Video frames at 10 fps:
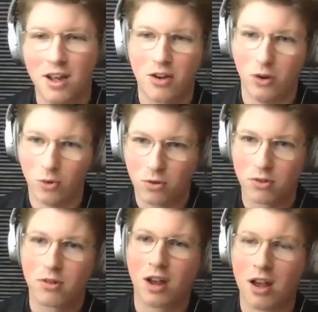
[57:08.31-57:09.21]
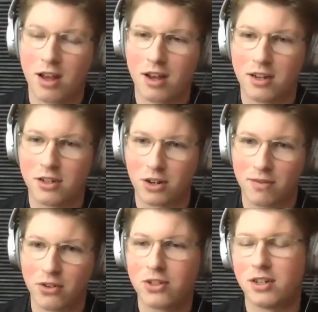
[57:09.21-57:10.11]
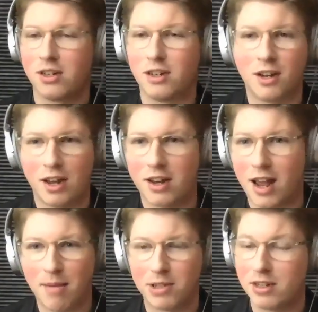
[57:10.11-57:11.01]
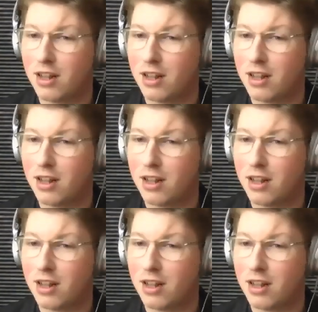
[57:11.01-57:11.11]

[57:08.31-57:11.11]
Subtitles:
Google servers and Amazon.